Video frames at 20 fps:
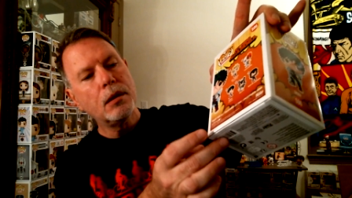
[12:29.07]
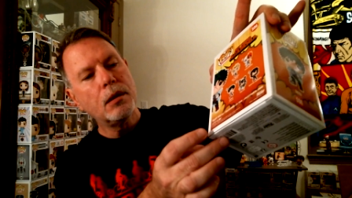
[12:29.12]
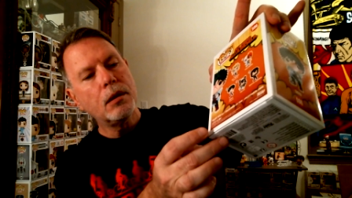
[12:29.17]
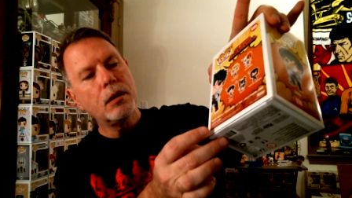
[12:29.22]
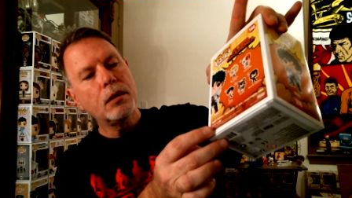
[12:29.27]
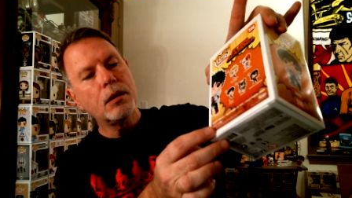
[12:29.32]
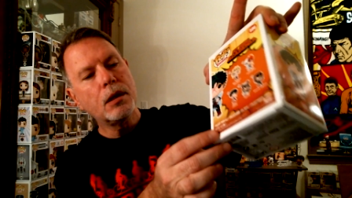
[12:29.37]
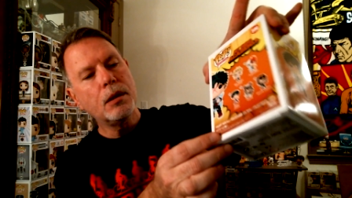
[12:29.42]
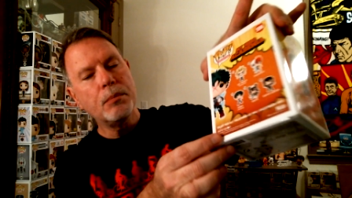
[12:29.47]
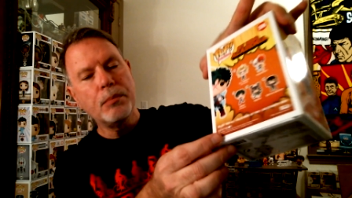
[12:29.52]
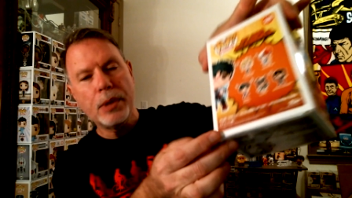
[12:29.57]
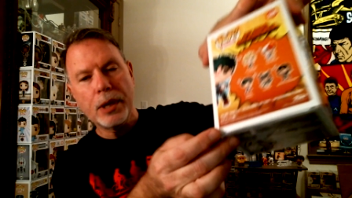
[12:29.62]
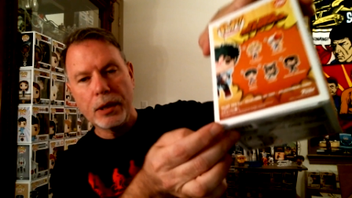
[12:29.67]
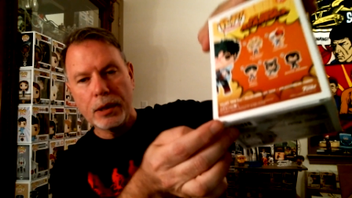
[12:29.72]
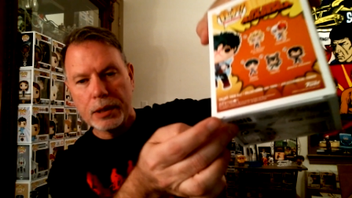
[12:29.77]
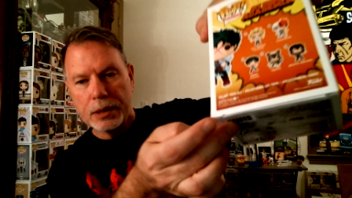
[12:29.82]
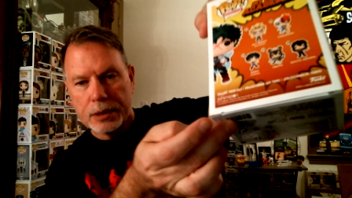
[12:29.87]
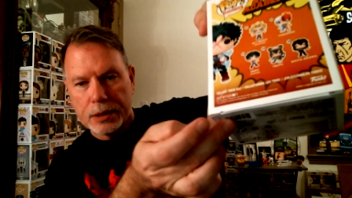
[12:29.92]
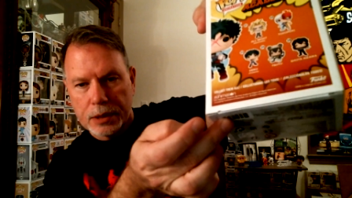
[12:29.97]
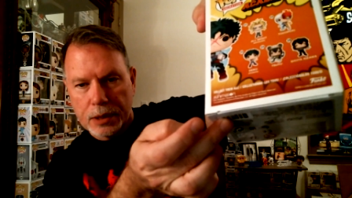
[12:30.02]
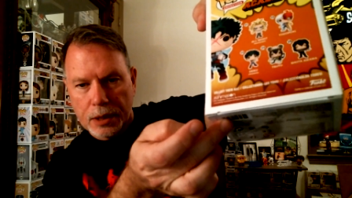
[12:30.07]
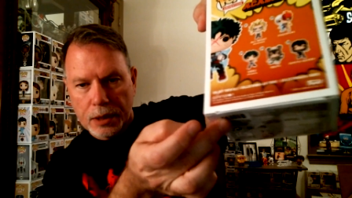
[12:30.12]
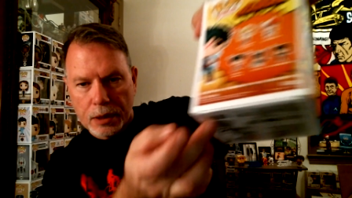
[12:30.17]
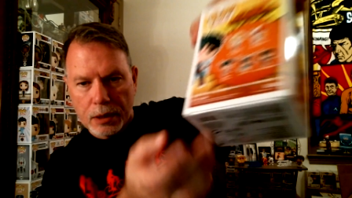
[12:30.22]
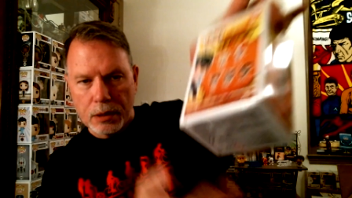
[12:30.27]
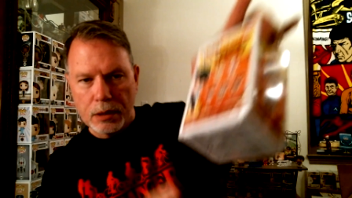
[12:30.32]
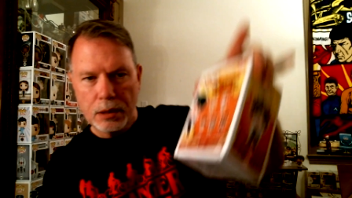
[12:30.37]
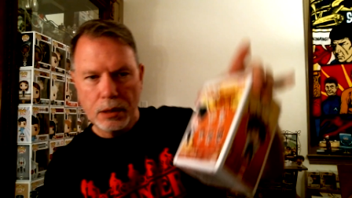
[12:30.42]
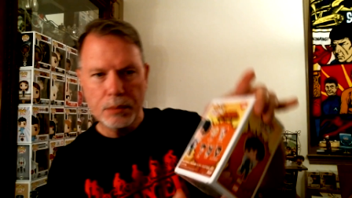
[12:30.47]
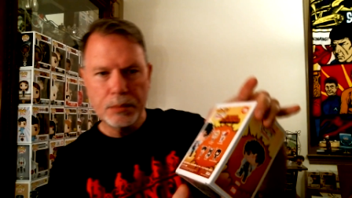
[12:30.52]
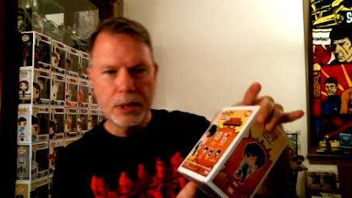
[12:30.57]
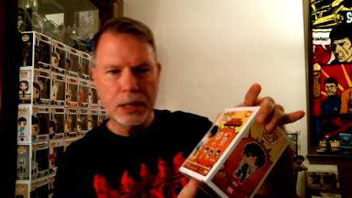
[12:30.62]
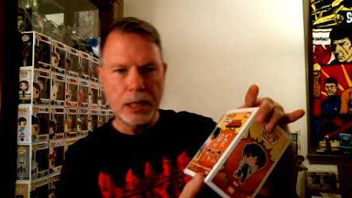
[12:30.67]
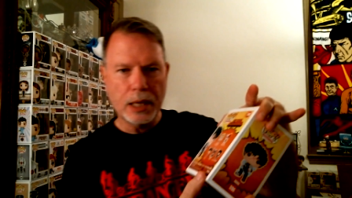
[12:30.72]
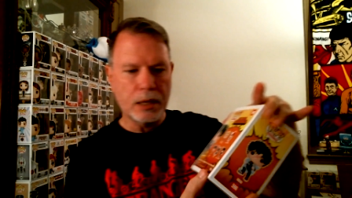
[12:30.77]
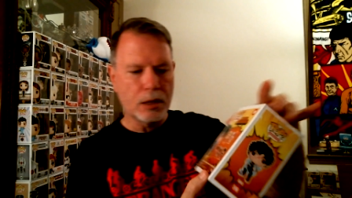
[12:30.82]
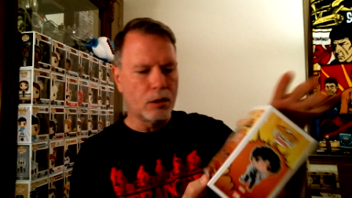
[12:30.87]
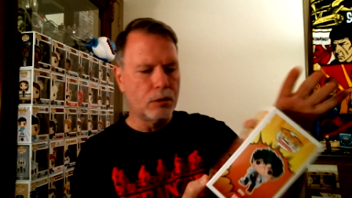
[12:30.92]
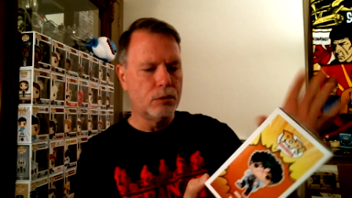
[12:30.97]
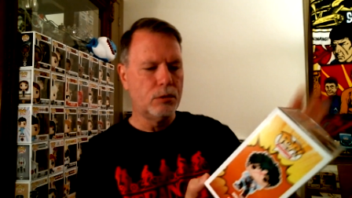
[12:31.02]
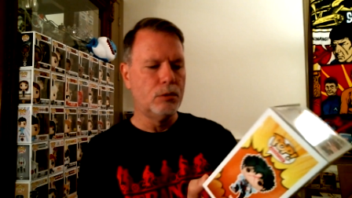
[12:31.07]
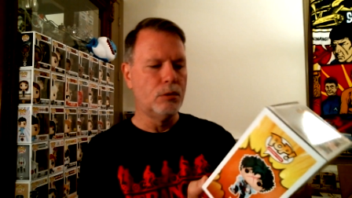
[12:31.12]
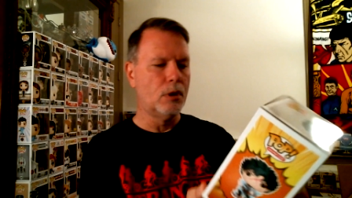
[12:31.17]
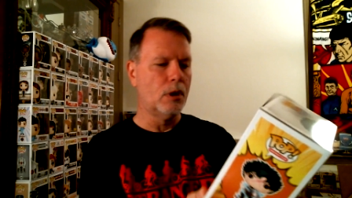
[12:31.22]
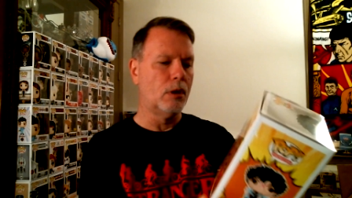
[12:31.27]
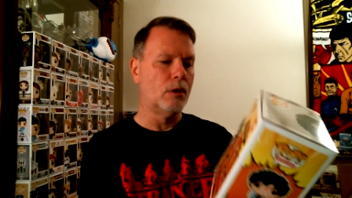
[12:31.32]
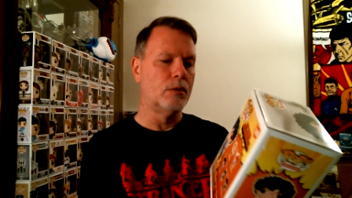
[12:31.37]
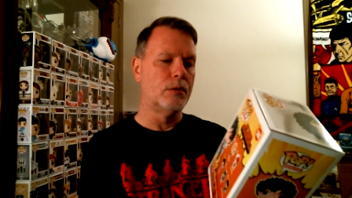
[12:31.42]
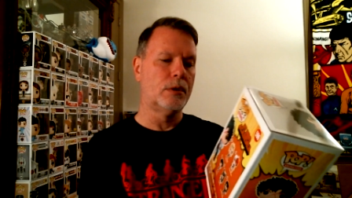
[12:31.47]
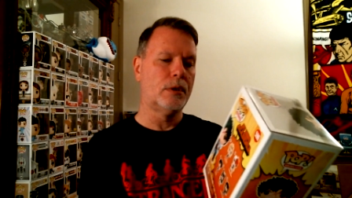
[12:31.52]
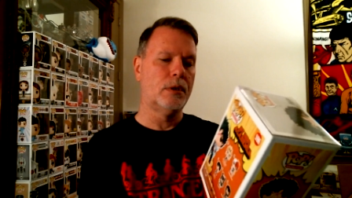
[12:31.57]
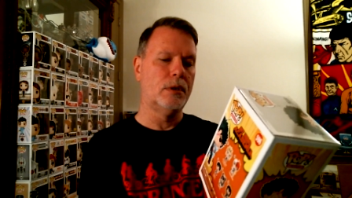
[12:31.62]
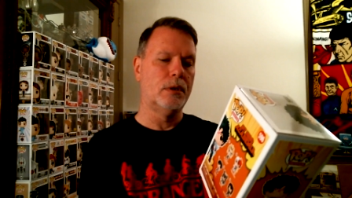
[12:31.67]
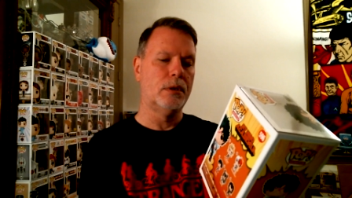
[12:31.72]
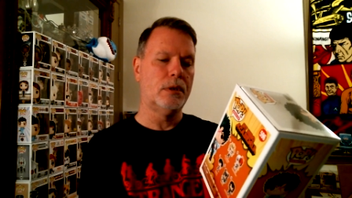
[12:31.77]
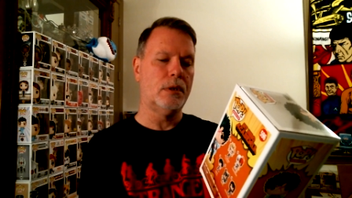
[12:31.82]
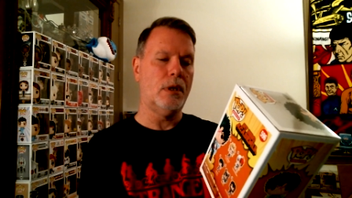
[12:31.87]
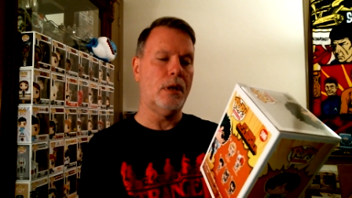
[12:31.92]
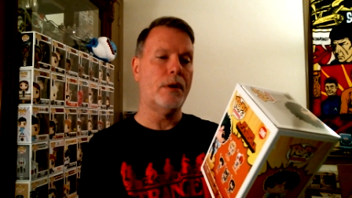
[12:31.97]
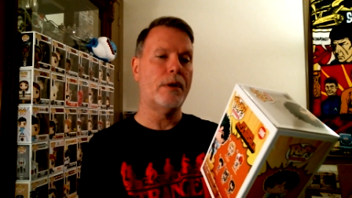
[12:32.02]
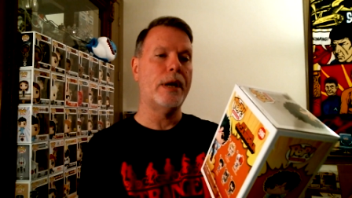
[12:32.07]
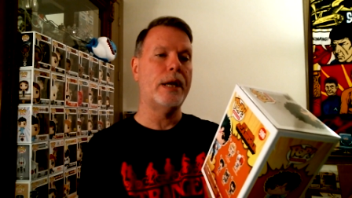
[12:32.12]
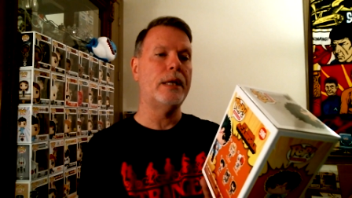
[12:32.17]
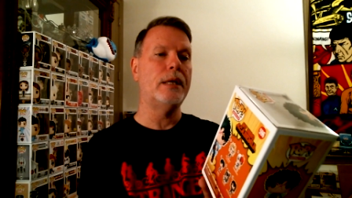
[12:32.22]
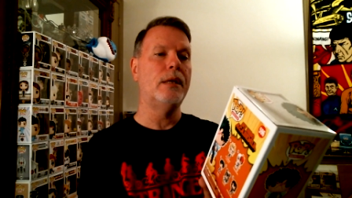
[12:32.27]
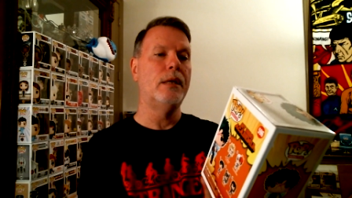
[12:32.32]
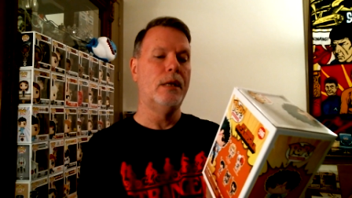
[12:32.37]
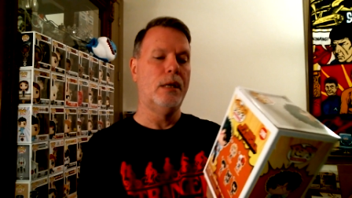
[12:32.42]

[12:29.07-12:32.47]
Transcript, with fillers: You can barely see it. Let me not go too close because, all right.